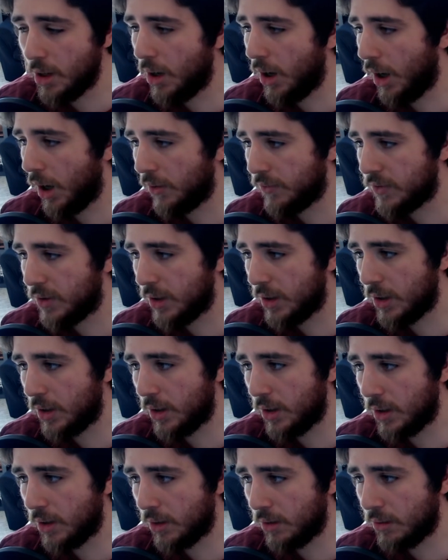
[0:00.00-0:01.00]
of
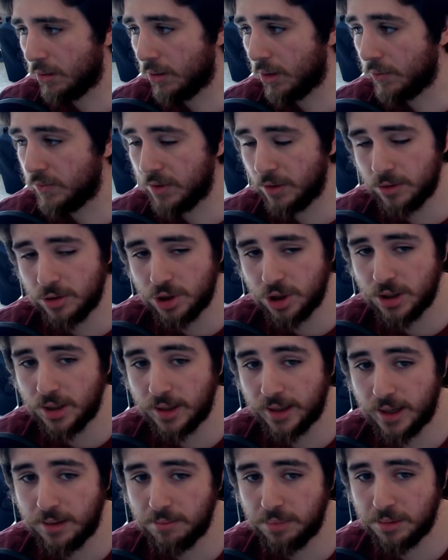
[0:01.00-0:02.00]
their
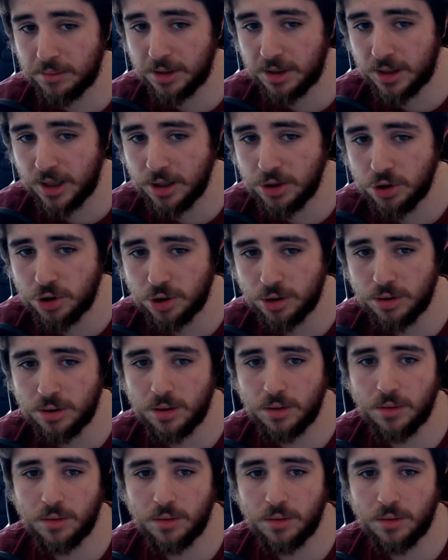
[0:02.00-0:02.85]
GTK implementation